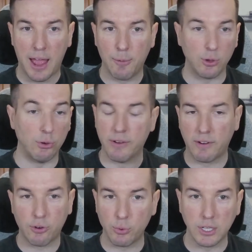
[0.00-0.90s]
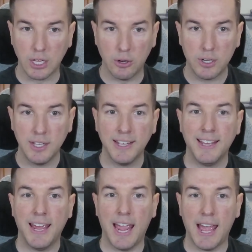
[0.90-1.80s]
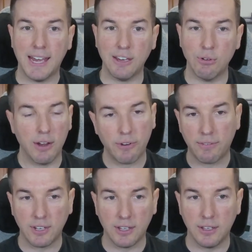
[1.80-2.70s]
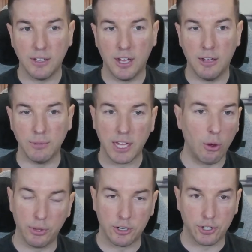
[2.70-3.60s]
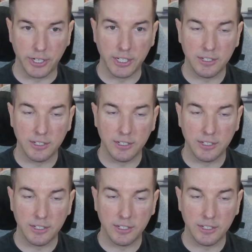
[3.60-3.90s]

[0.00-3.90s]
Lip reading: You never have to reload, and you never have to let go of the trigger.